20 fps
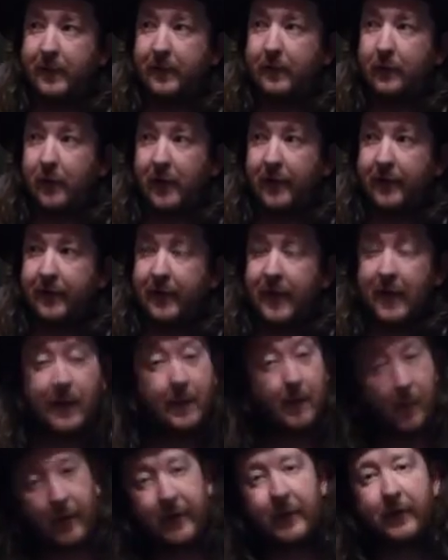been trying to get
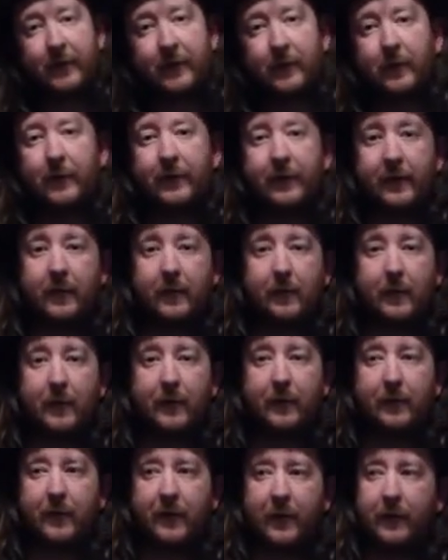the boiler sorted,
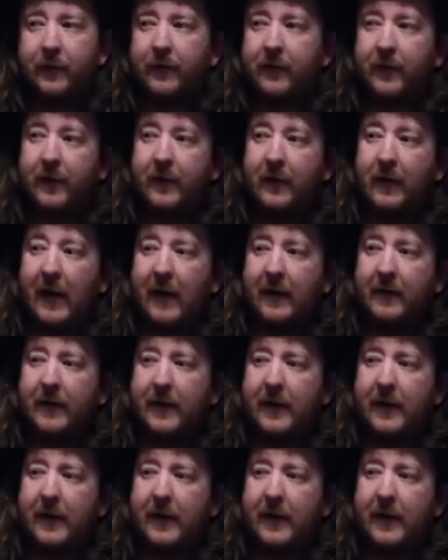which resulted in